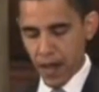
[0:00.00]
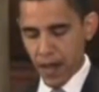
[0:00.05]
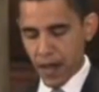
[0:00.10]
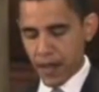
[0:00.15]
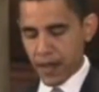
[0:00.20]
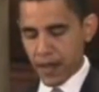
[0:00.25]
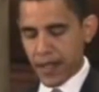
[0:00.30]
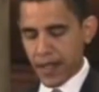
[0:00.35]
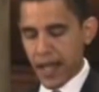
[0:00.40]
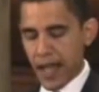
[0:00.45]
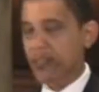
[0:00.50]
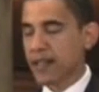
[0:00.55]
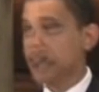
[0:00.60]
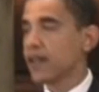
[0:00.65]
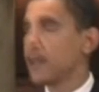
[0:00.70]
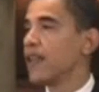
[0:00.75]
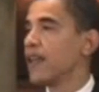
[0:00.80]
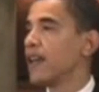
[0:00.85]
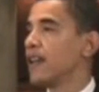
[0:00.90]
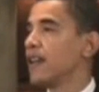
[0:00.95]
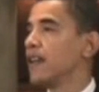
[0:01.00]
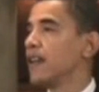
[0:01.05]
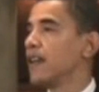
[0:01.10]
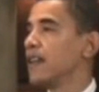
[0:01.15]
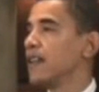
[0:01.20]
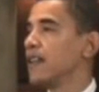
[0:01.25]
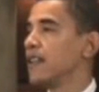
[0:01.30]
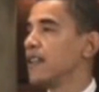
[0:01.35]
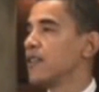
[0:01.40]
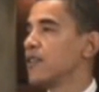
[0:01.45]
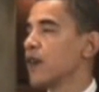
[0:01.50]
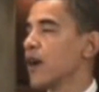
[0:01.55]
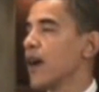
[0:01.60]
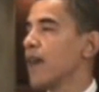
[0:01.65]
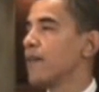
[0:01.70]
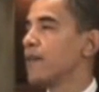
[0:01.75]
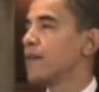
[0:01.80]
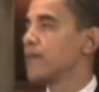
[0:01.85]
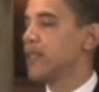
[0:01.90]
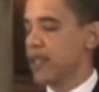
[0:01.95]
The doctor then
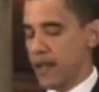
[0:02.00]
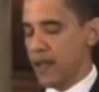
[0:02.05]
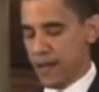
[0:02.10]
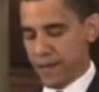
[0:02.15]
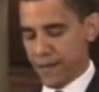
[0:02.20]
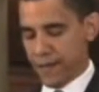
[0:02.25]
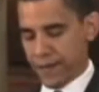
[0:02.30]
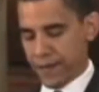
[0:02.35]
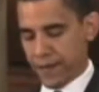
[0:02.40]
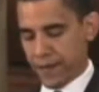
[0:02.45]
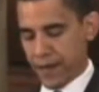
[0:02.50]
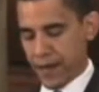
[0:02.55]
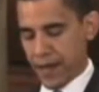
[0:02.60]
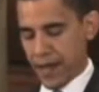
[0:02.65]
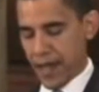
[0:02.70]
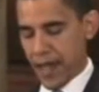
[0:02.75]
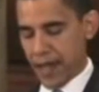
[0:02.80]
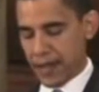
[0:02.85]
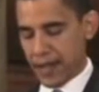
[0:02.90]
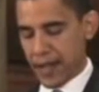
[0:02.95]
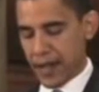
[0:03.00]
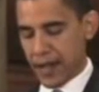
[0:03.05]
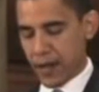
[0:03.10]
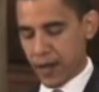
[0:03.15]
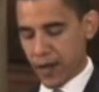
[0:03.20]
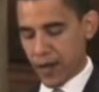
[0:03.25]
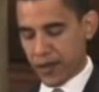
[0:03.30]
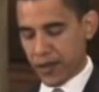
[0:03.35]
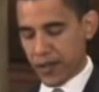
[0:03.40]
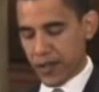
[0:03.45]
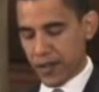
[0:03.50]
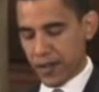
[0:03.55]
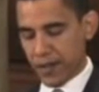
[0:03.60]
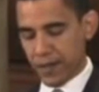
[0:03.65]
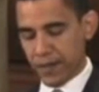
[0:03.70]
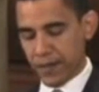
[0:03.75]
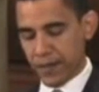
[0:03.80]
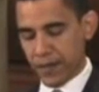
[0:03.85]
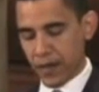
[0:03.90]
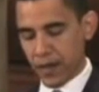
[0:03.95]
described himself as a Christian
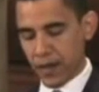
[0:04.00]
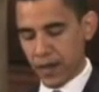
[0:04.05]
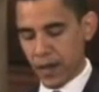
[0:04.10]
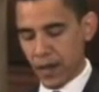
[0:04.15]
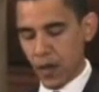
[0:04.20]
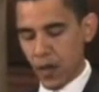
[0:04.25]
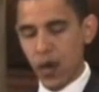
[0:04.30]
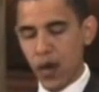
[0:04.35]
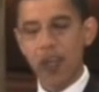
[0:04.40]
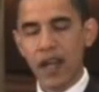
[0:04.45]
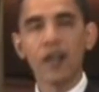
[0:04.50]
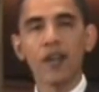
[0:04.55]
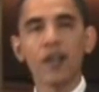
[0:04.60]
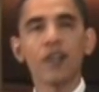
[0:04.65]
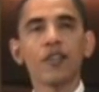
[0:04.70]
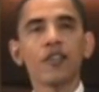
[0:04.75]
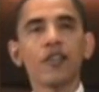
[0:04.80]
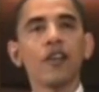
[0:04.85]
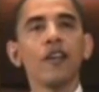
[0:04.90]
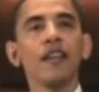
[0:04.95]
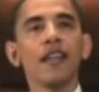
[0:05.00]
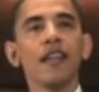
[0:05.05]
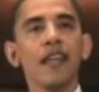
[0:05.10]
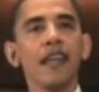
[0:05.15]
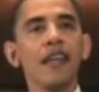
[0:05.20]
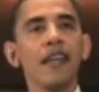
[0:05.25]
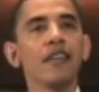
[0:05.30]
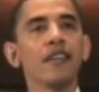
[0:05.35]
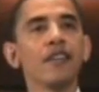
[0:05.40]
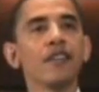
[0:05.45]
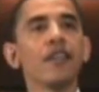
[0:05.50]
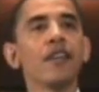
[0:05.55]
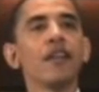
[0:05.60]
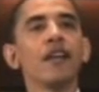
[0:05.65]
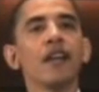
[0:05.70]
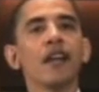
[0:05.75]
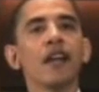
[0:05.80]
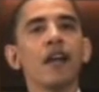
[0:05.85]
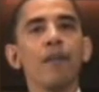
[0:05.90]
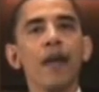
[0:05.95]
who understood his
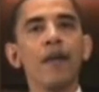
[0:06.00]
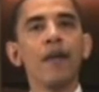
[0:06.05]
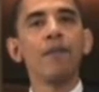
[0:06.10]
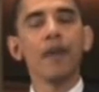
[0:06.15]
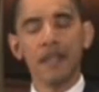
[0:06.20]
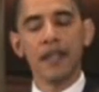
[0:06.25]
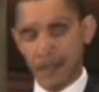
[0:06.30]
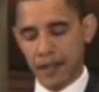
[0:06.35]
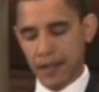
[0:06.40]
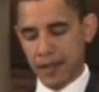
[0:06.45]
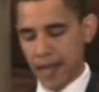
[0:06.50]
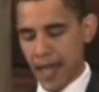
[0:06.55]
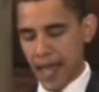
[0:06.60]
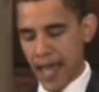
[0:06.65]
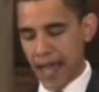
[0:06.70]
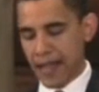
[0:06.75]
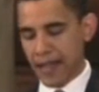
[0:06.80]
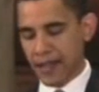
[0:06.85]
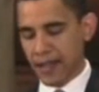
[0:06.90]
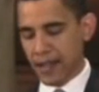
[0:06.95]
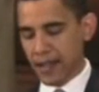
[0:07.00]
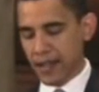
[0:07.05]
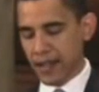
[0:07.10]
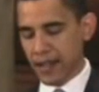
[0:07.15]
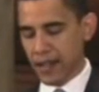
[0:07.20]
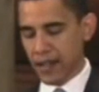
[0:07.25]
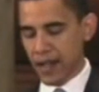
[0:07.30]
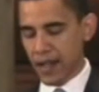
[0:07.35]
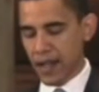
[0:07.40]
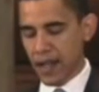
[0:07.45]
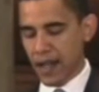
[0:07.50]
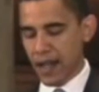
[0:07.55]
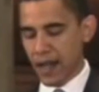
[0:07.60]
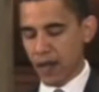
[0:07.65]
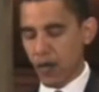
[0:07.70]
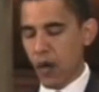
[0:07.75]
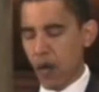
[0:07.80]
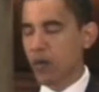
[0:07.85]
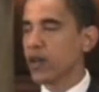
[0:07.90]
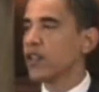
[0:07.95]
commitments as, and I
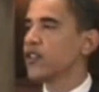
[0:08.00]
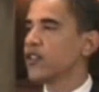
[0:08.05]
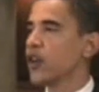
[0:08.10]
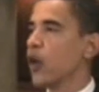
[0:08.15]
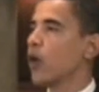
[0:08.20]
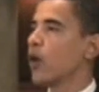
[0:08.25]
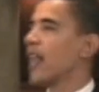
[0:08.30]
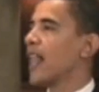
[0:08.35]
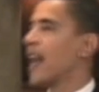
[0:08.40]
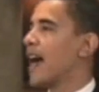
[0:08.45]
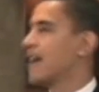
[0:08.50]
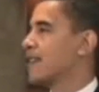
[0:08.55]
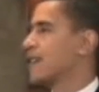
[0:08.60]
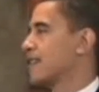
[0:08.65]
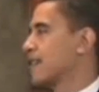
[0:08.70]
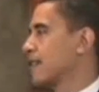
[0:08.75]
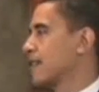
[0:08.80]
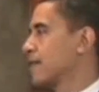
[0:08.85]
quote, totalizing.